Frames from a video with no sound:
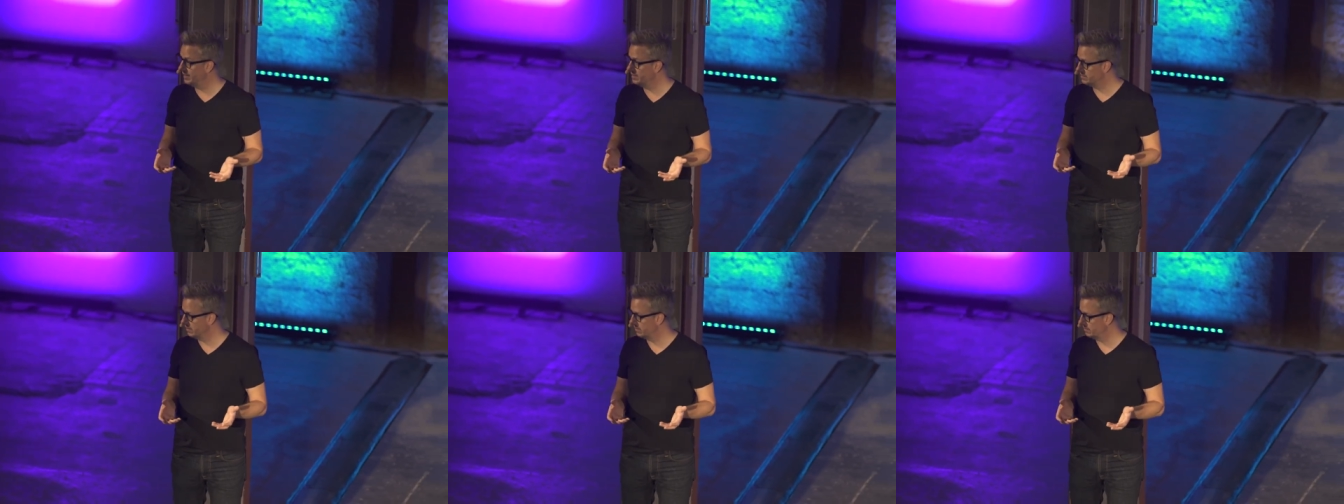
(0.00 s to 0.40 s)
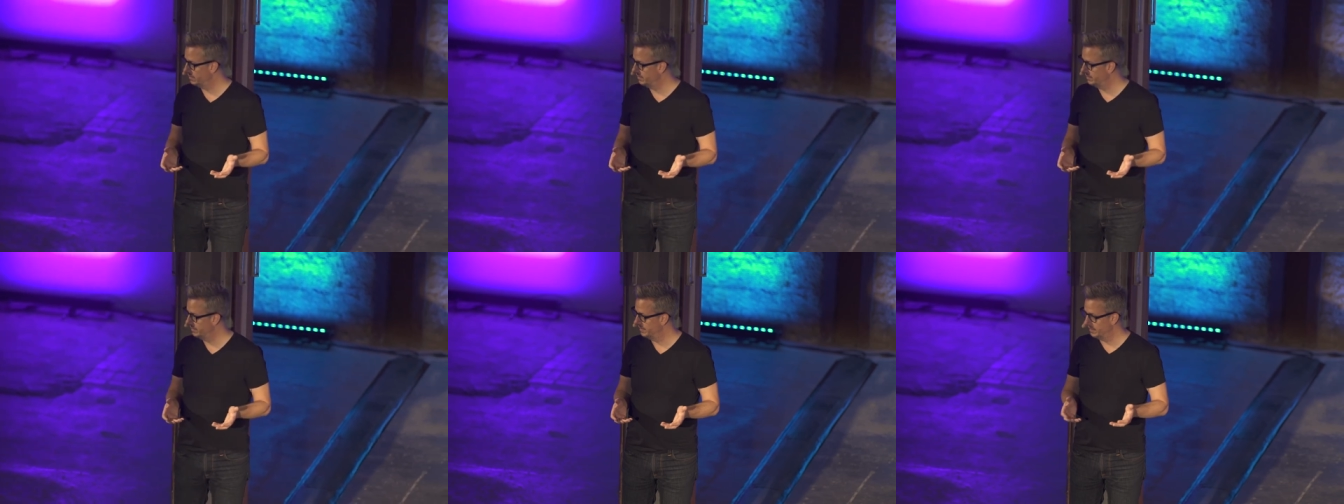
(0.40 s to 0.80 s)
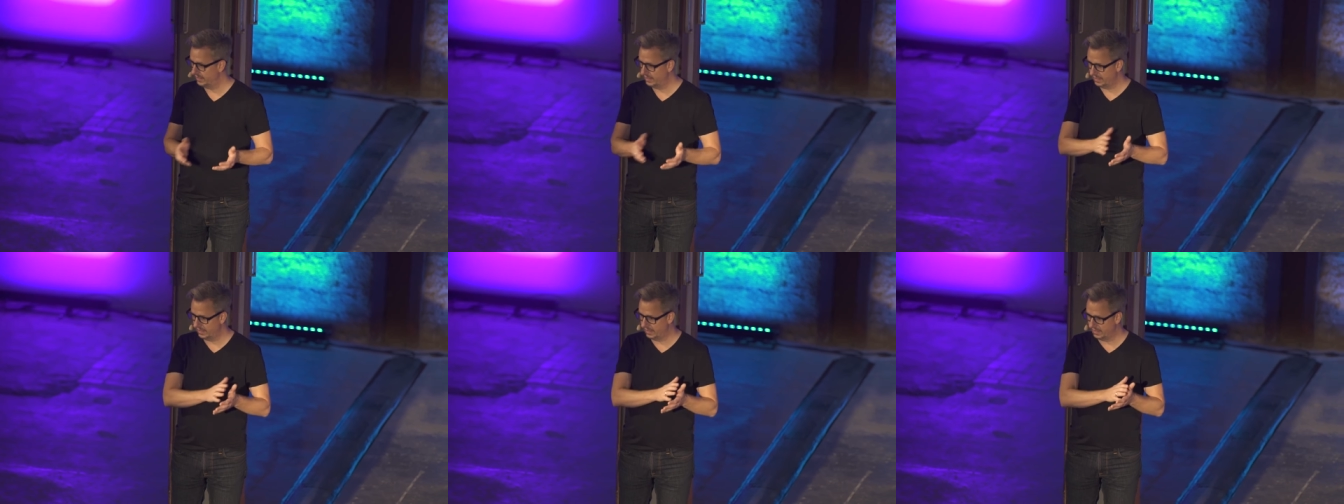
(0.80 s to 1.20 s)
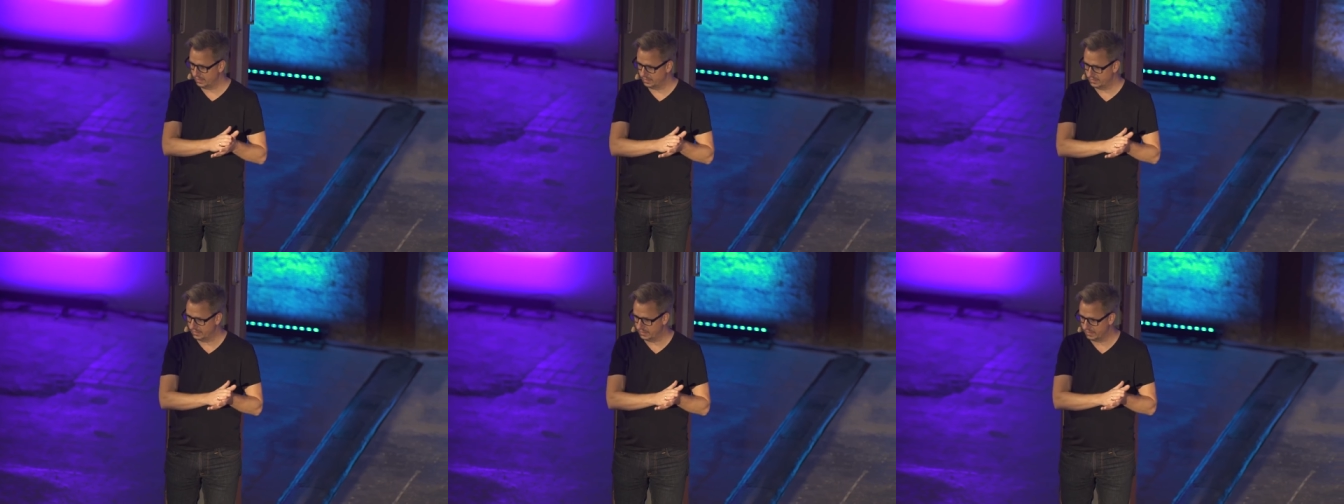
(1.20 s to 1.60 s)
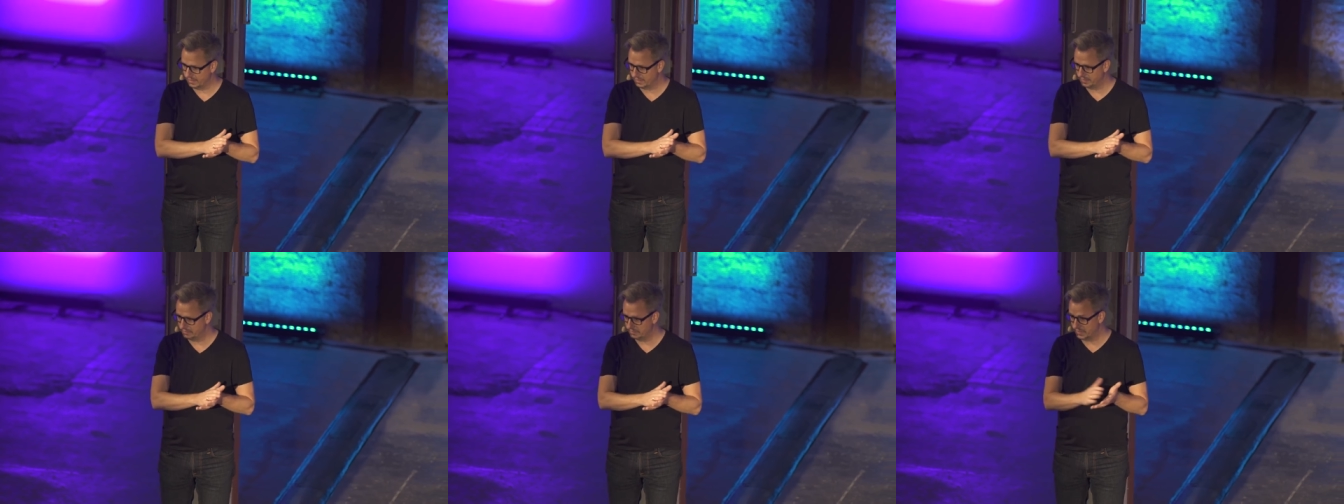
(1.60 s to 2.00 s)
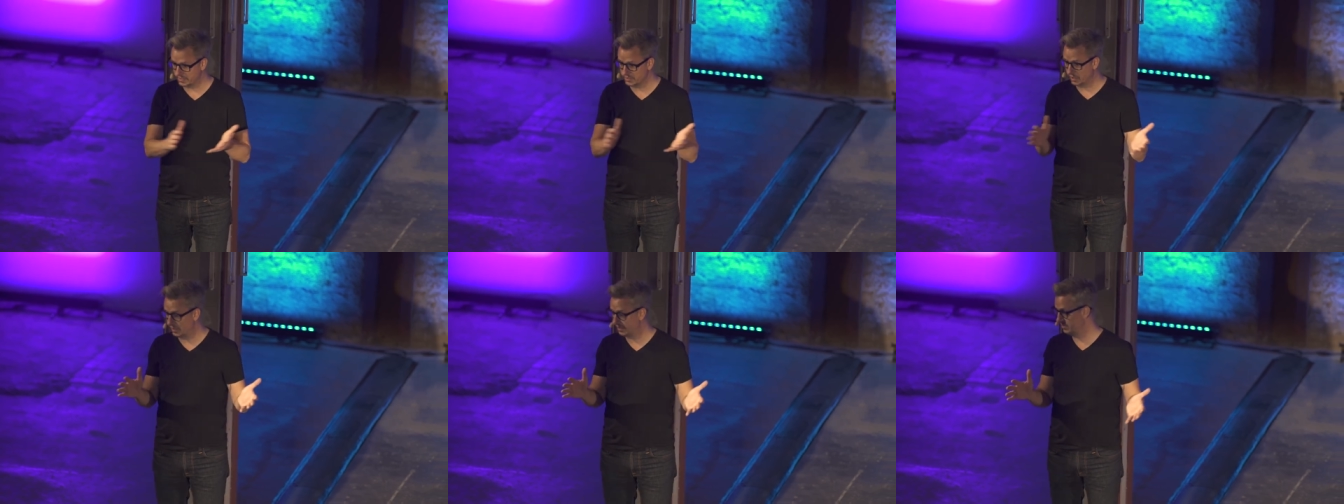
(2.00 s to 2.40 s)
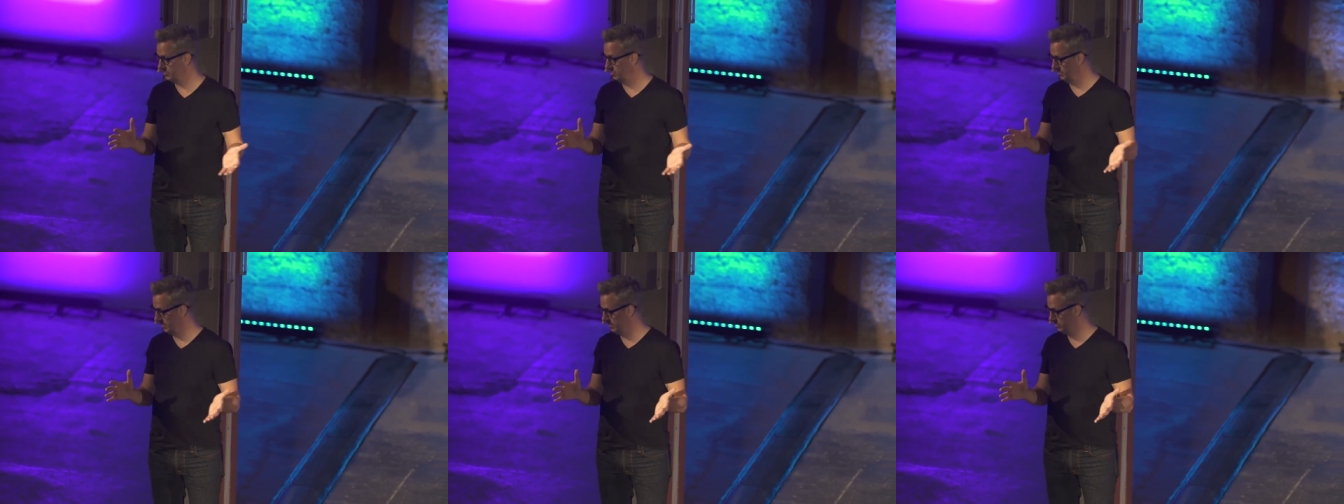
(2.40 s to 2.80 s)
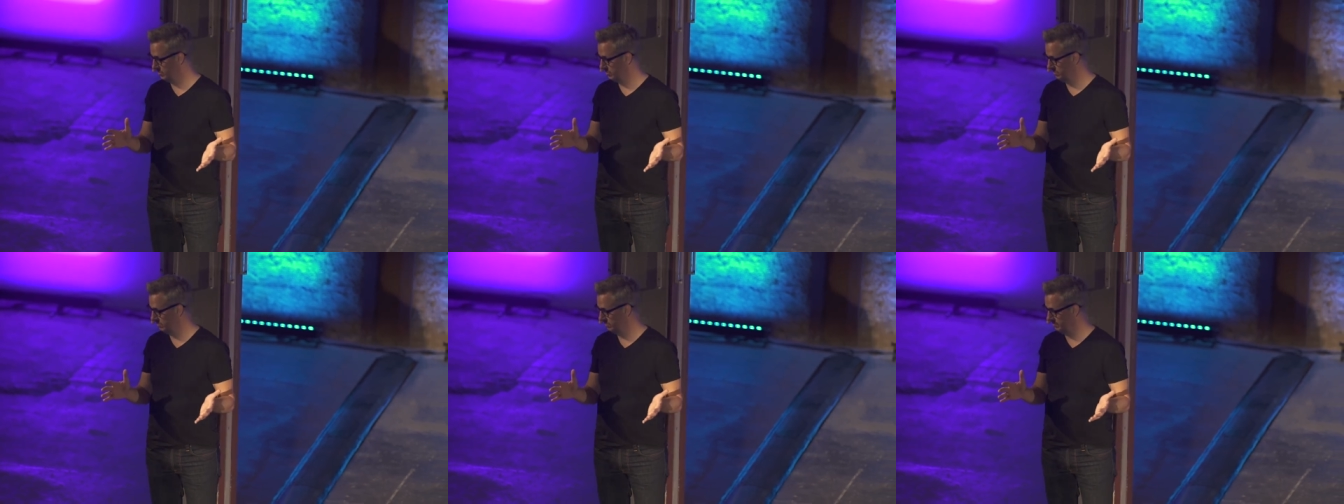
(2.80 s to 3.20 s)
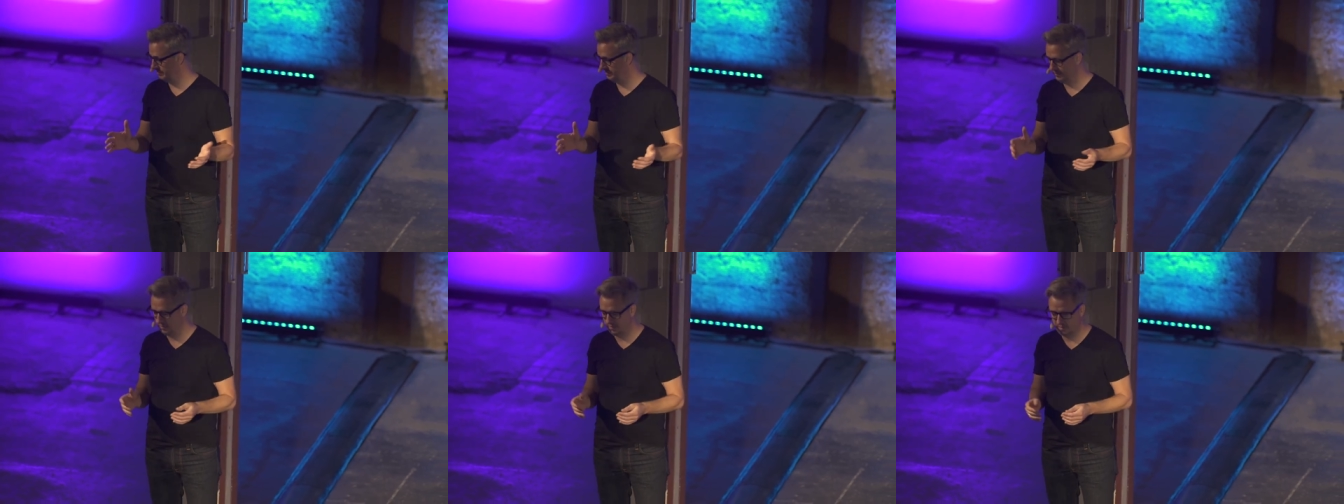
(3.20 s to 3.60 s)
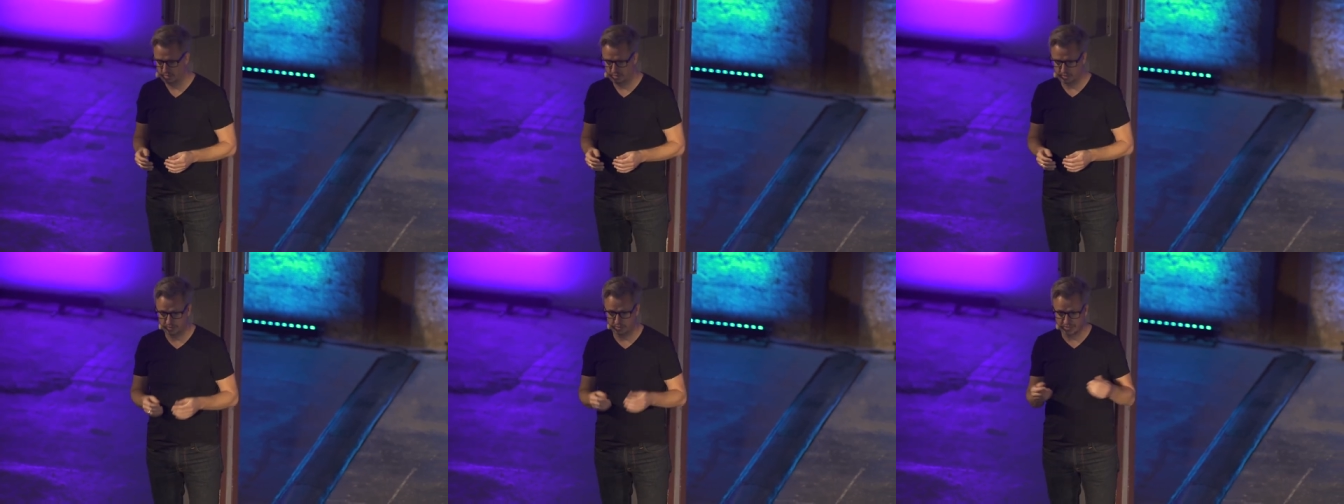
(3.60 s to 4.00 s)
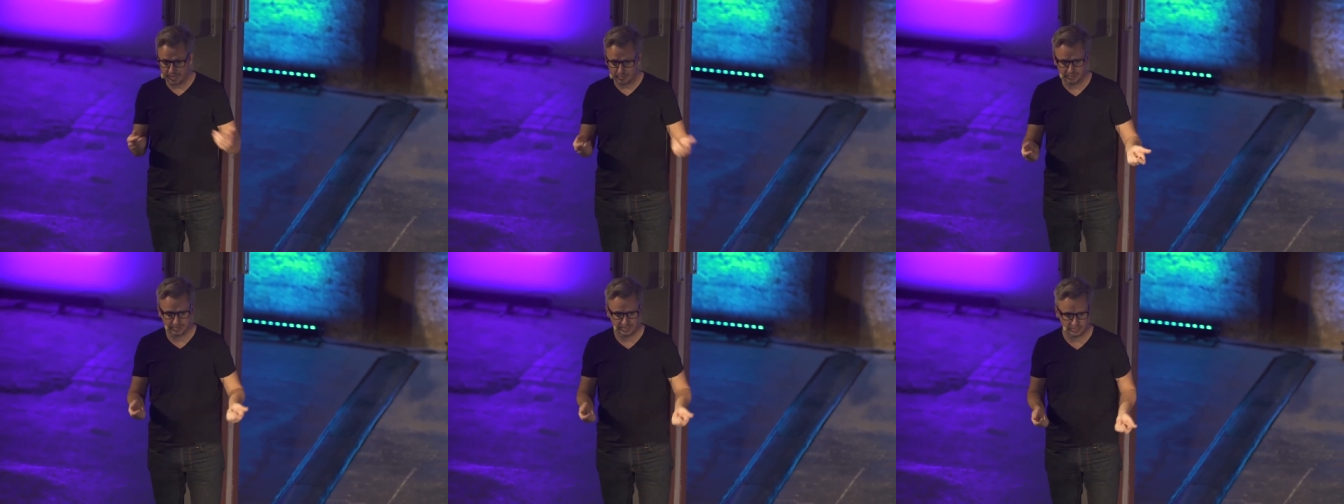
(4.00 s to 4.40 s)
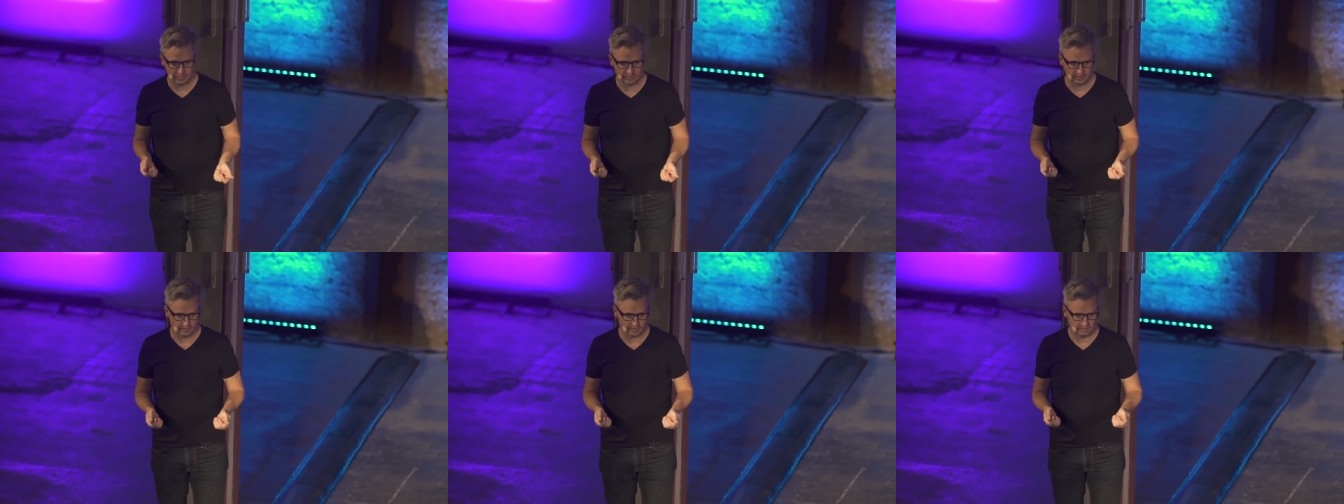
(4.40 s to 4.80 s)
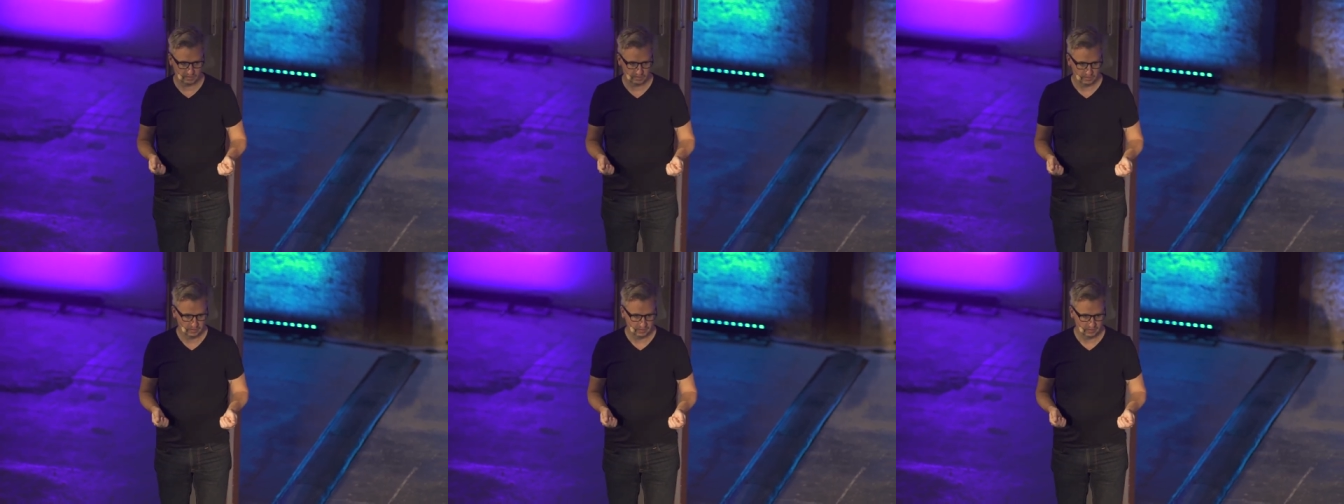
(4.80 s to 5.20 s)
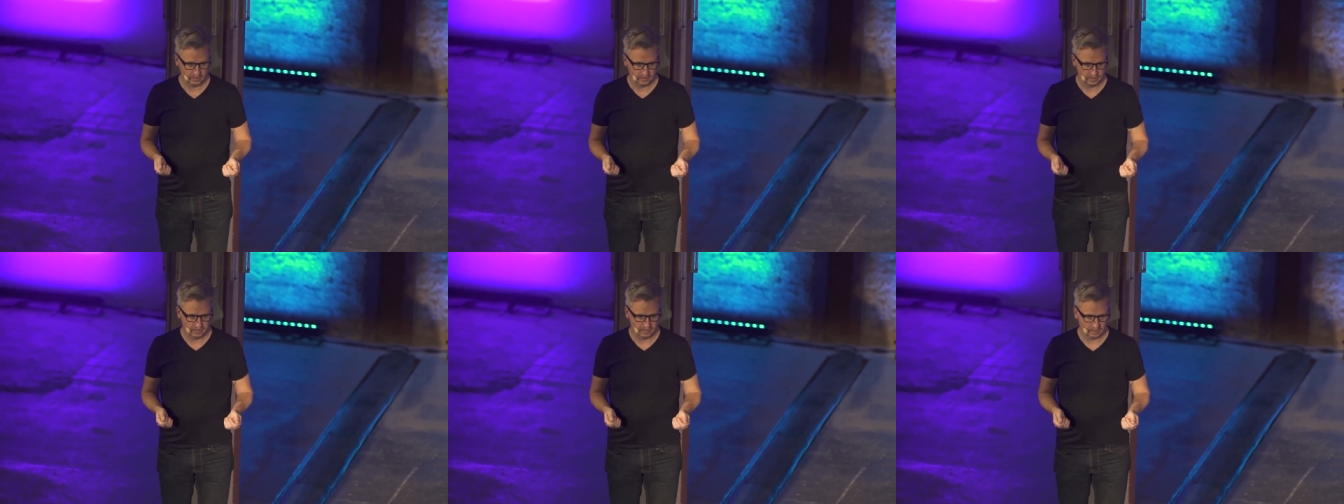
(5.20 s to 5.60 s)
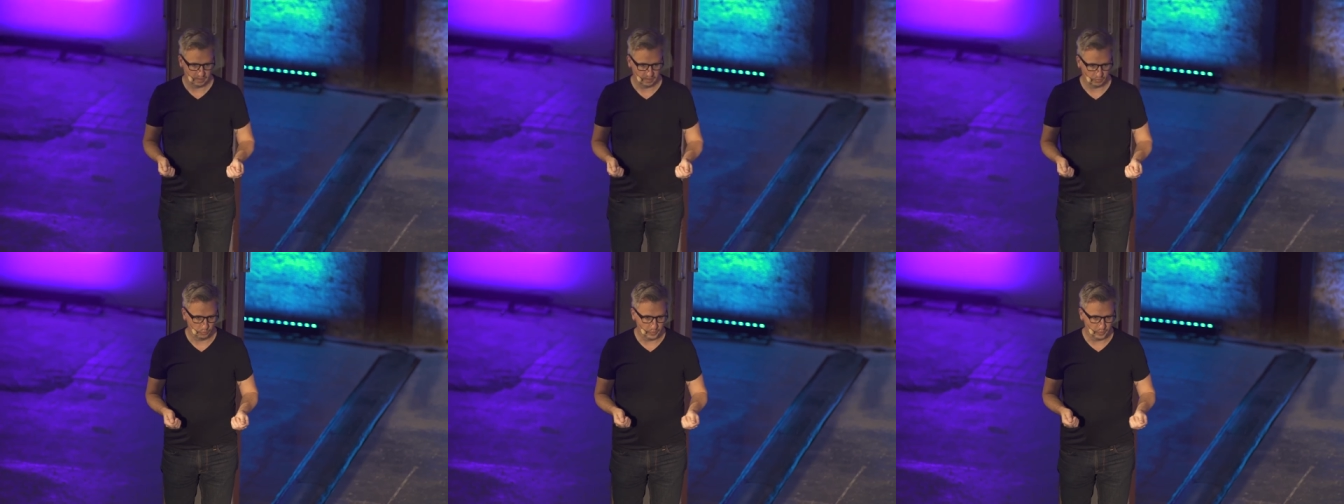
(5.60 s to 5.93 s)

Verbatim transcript: amazing and uh, doesn't cost too much. And there's competition there. Uh,